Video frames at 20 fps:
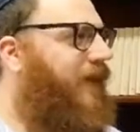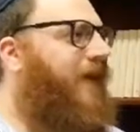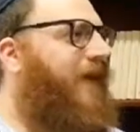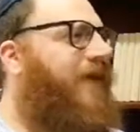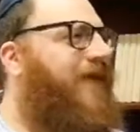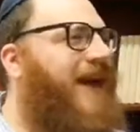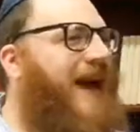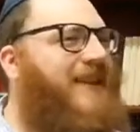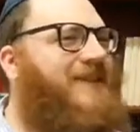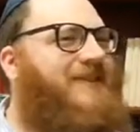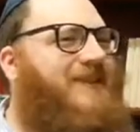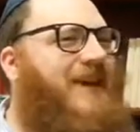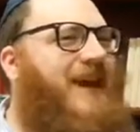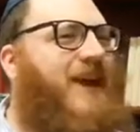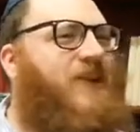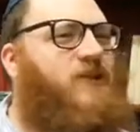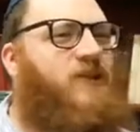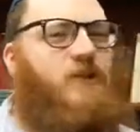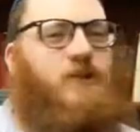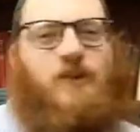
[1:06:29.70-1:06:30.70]
That's the
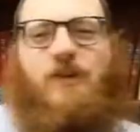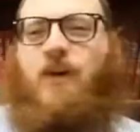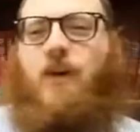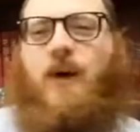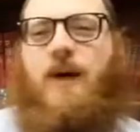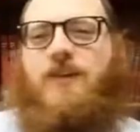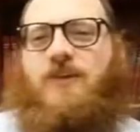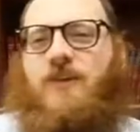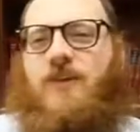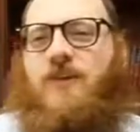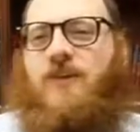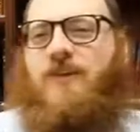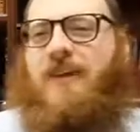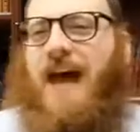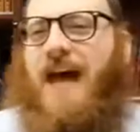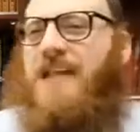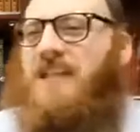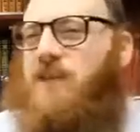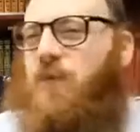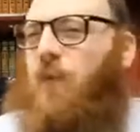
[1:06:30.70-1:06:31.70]
answer to the question.
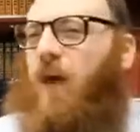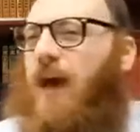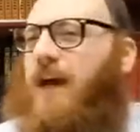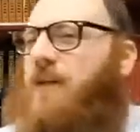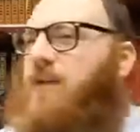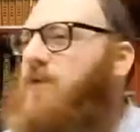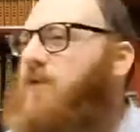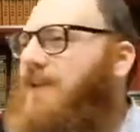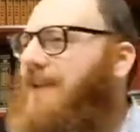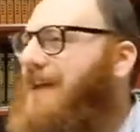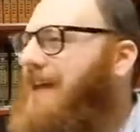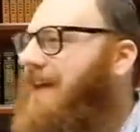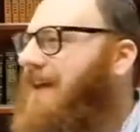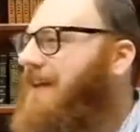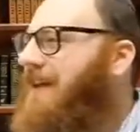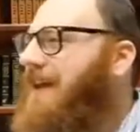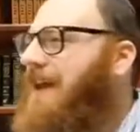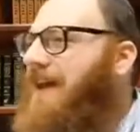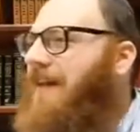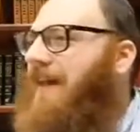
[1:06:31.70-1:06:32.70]
That's why you
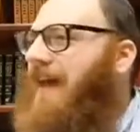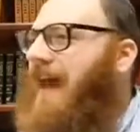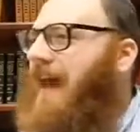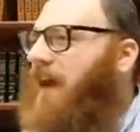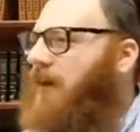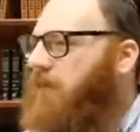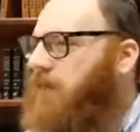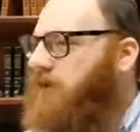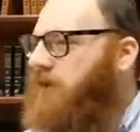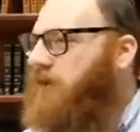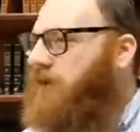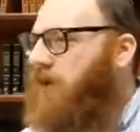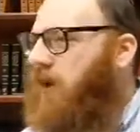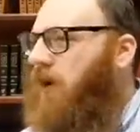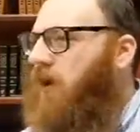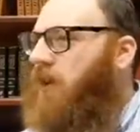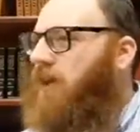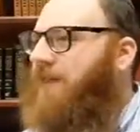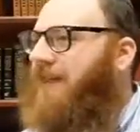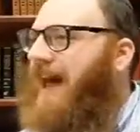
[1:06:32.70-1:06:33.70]
need the animal
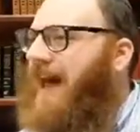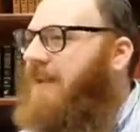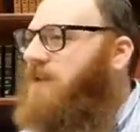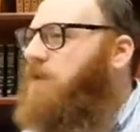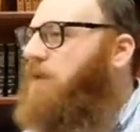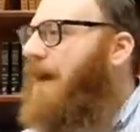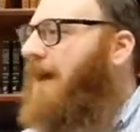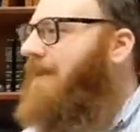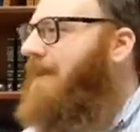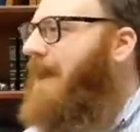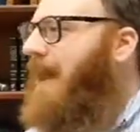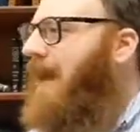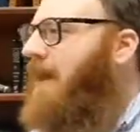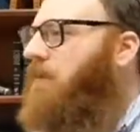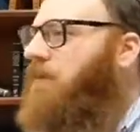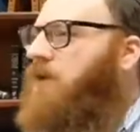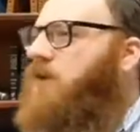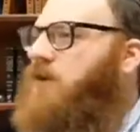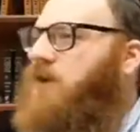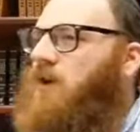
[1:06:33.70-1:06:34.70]
soul. That's why the
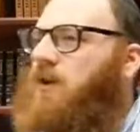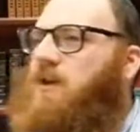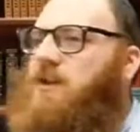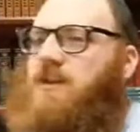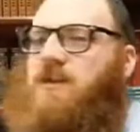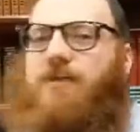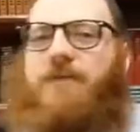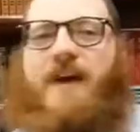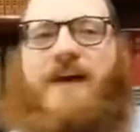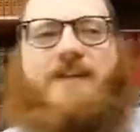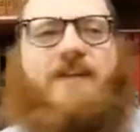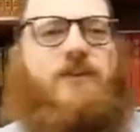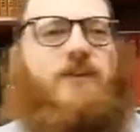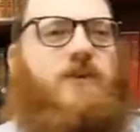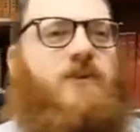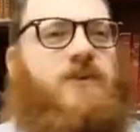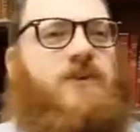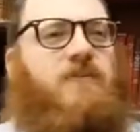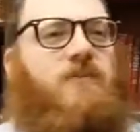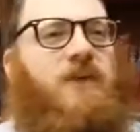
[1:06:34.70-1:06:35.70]
animal soul is the fast horse.